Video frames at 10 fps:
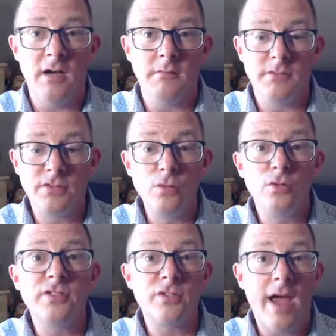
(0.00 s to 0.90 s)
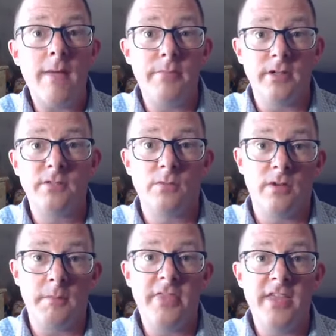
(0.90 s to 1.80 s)
school scrapbooks were
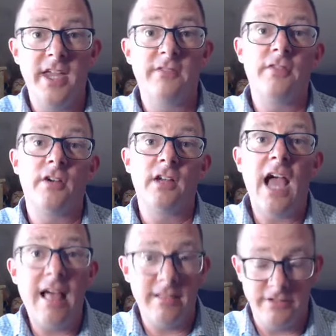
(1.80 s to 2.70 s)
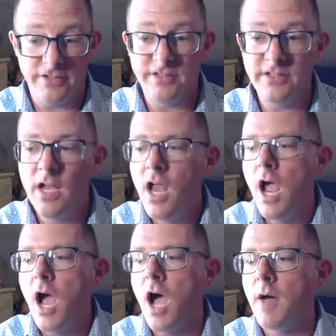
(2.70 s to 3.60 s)
a thing for colleges.
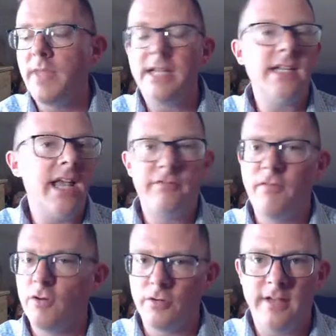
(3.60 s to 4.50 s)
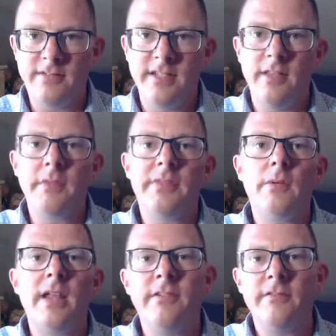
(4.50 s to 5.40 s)
They didn't have photographs in them, but they
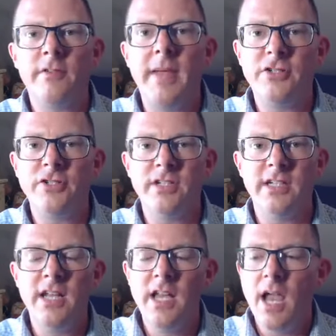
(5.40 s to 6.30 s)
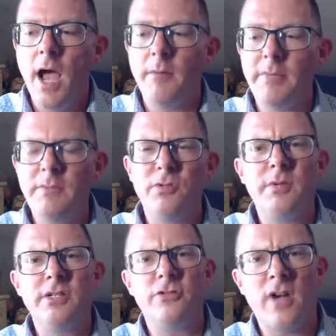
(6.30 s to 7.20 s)
would have information, and people would
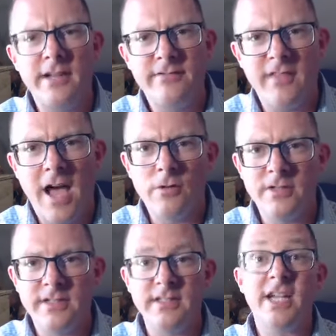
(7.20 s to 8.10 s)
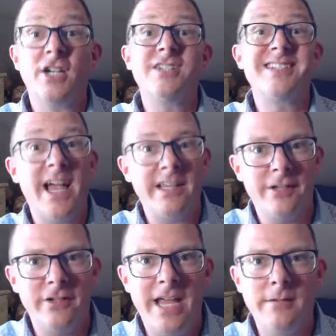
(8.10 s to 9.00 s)
put dried flowers in there, sign
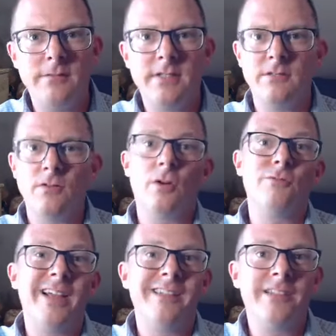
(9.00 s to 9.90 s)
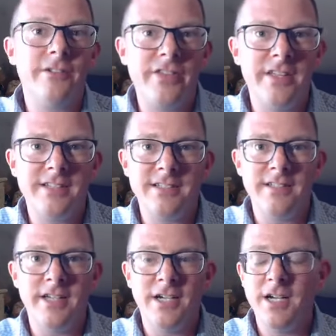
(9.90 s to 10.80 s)
their names, or write little things in
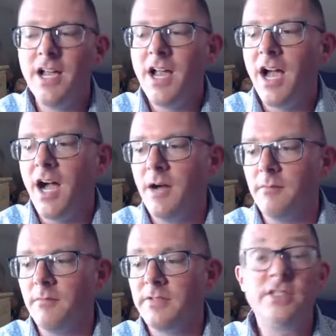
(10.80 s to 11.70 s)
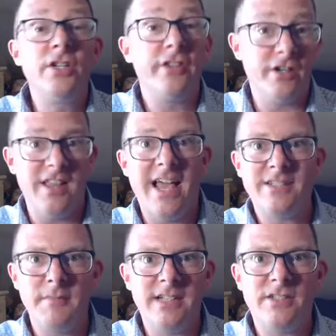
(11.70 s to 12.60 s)
there to their
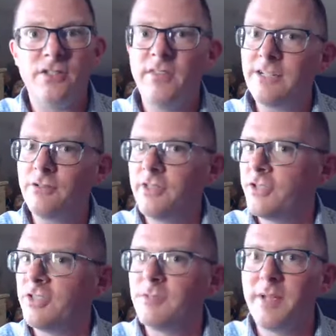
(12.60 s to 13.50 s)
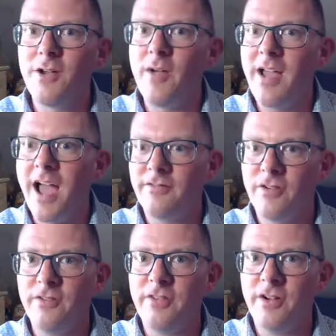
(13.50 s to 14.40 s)
classmates. So that tradition's been going on
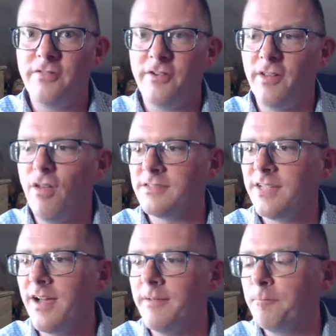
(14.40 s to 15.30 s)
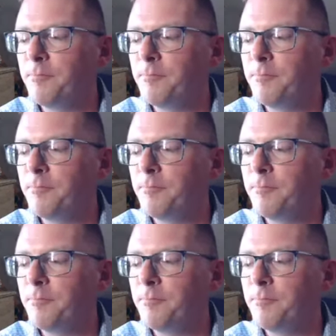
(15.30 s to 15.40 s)
for a very, very long time.